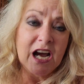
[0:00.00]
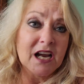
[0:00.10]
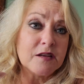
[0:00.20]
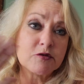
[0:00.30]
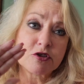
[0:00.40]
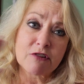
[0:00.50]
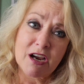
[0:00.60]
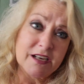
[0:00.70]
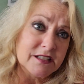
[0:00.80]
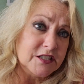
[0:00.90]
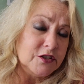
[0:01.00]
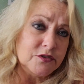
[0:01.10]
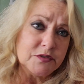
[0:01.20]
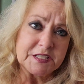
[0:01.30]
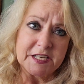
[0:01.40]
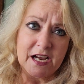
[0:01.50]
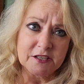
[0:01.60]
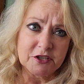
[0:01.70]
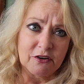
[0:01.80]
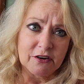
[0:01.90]
I am trying to use
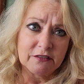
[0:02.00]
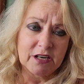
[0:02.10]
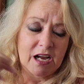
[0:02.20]
stash yarn.